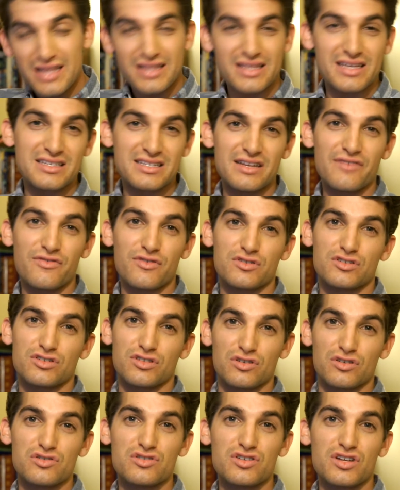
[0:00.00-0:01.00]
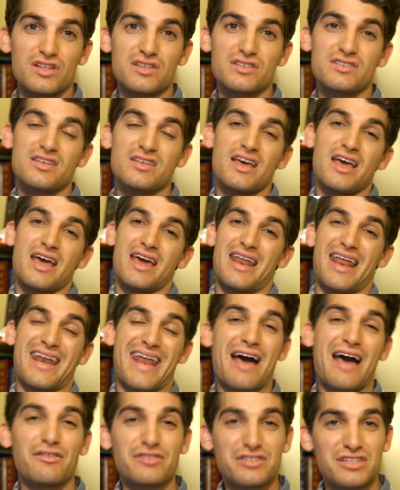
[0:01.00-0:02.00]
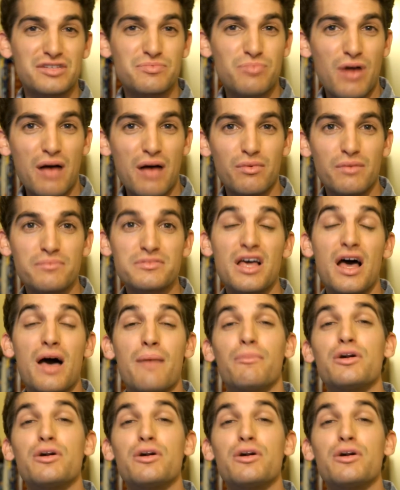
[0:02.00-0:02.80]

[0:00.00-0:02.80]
these different solutions and analysis problems,